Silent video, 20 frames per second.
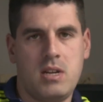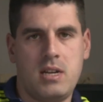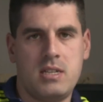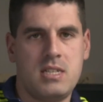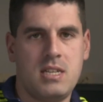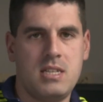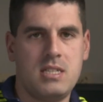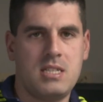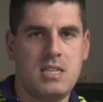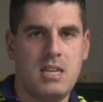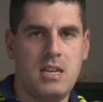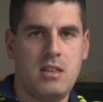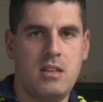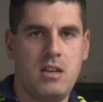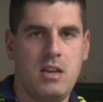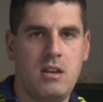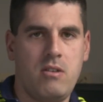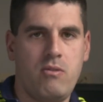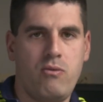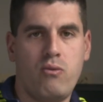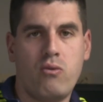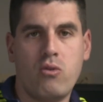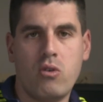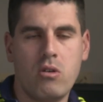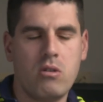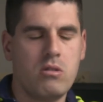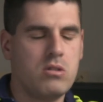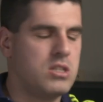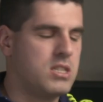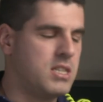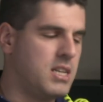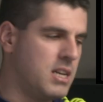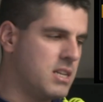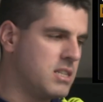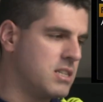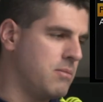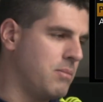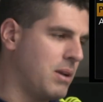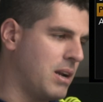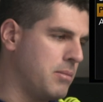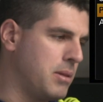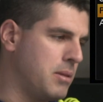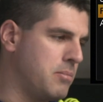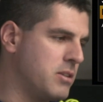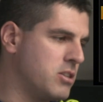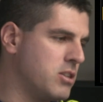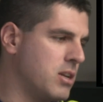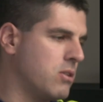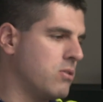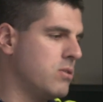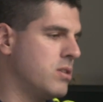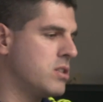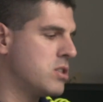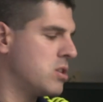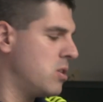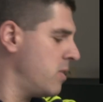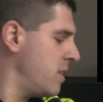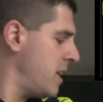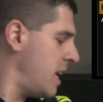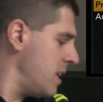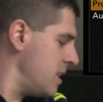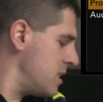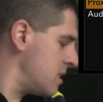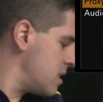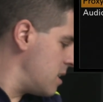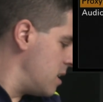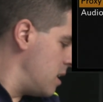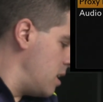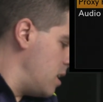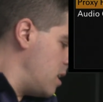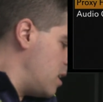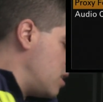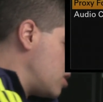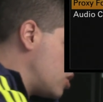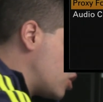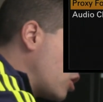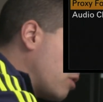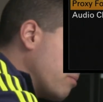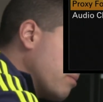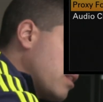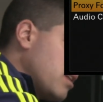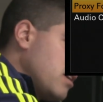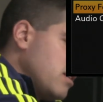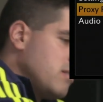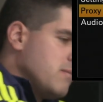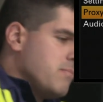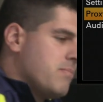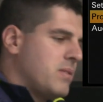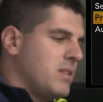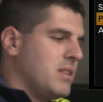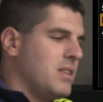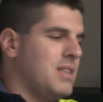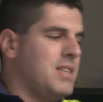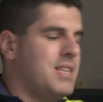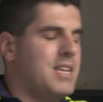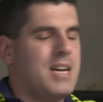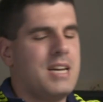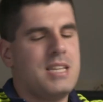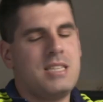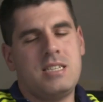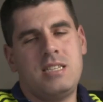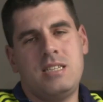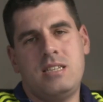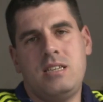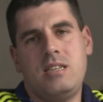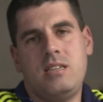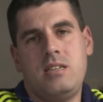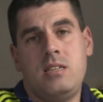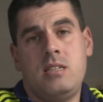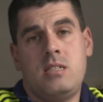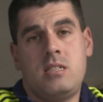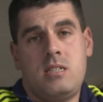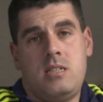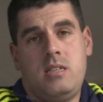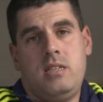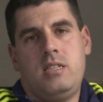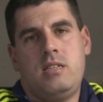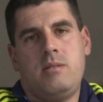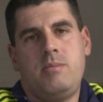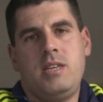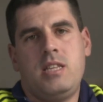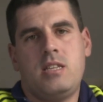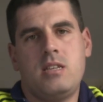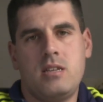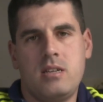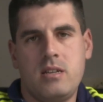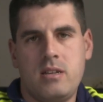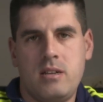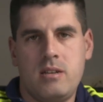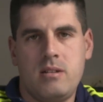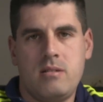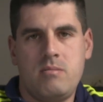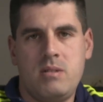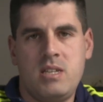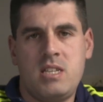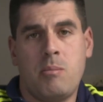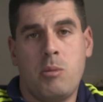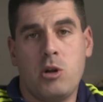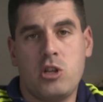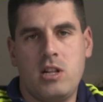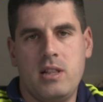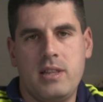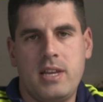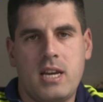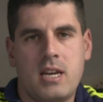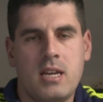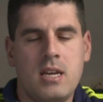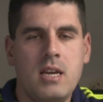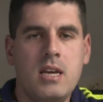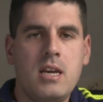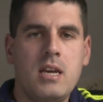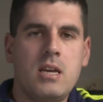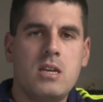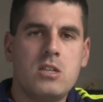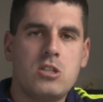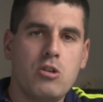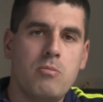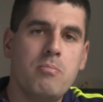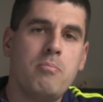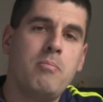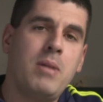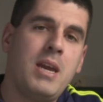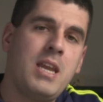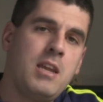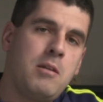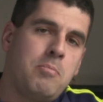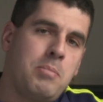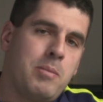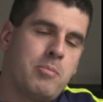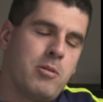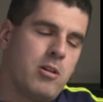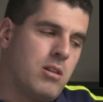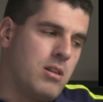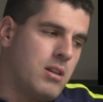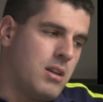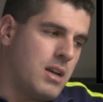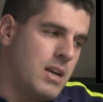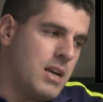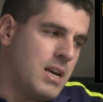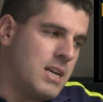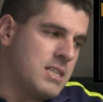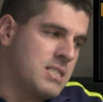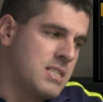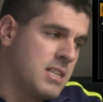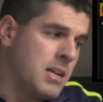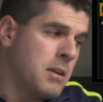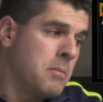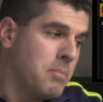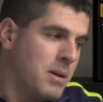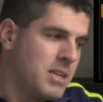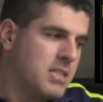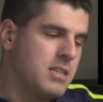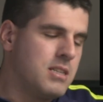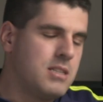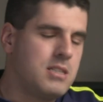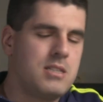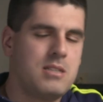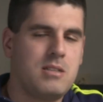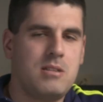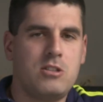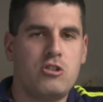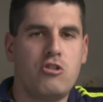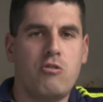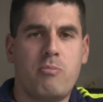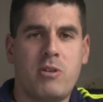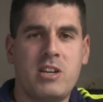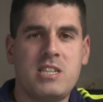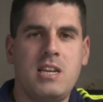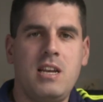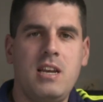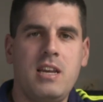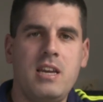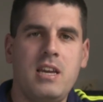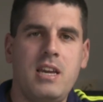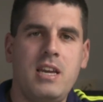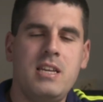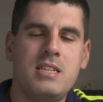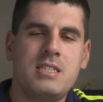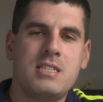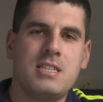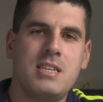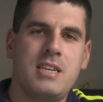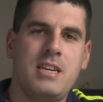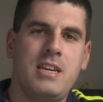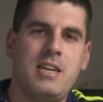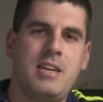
as I said, 4, 6 megabits per second. So that is something that is a bottleneck. So many people, as time passes, surprisingly, is